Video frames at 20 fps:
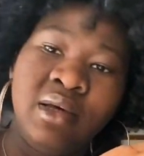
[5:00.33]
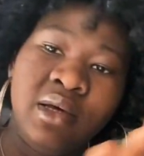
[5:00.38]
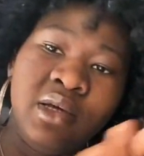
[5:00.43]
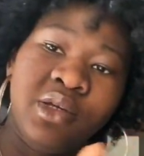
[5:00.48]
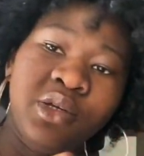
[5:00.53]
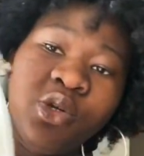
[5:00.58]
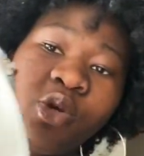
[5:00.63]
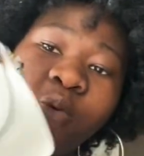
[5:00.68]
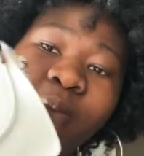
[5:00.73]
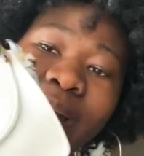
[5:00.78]

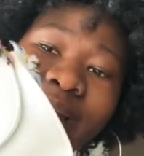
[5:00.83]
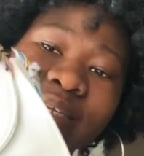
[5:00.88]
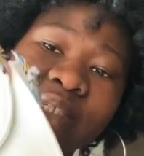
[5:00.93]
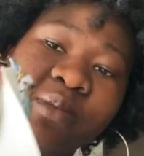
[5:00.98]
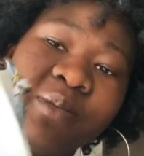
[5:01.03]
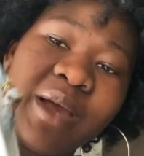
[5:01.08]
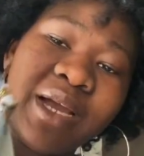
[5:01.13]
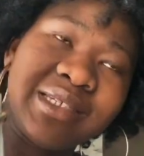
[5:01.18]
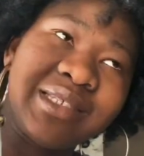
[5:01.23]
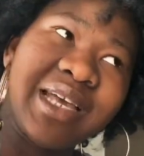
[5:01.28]
no white
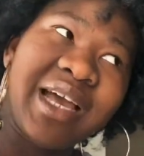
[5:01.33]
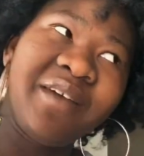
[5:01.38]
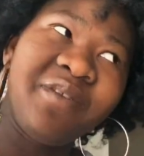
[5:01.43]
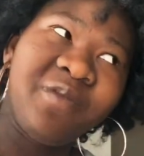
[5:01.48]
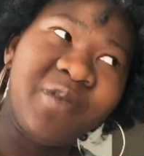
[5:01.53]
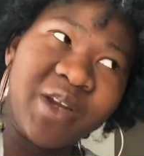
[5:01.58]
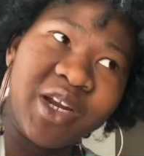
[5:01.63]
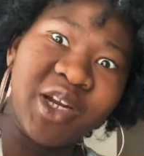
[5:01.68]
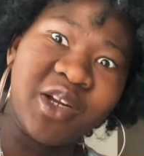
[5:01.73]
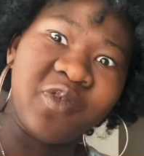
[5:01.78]
bags. I have a
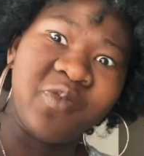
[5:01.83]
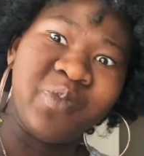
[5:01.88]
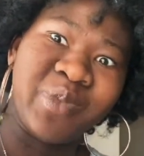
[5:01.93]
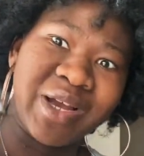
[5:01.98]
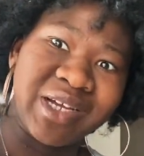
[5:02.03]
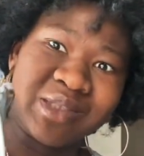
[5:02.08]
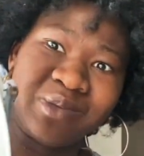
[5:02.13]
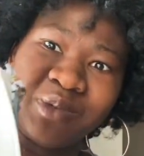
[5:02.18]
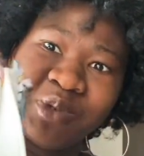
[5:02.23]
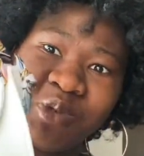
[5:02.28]
lot of
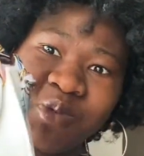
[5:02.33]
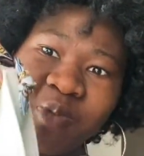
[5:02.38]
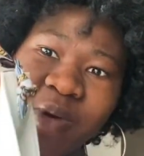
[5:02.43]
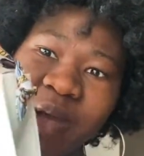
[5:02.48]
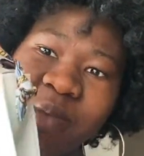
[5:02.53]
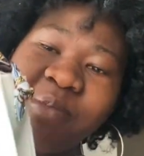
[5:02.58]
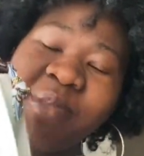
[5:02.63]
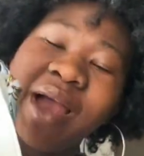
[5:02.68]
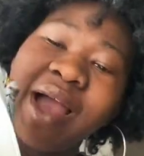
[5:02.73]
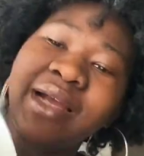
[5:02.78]
bags, but no
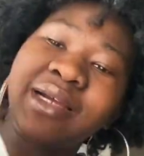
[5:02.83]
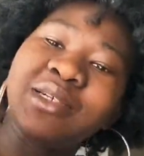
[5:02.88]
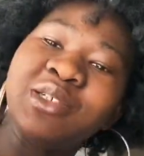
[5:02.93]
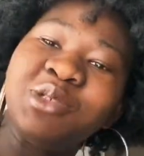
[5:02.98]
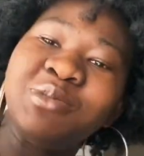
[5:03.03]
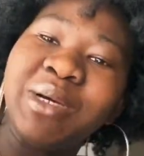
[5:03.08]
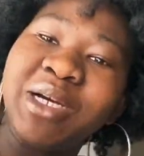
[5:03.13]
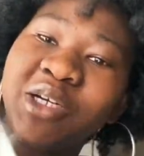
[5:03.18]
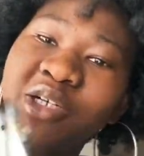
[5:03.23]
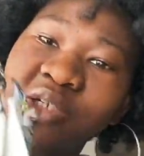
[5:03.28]
white bag. Oh
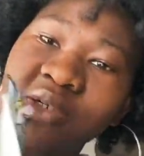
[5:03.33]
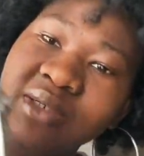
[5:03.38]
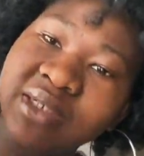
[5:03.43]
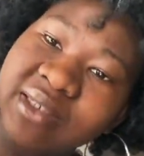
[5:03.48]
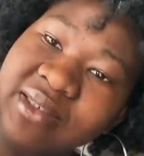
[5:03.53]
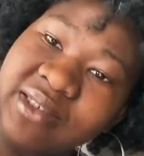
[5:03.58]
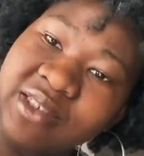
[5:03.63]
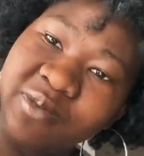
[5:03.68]
my god, look at this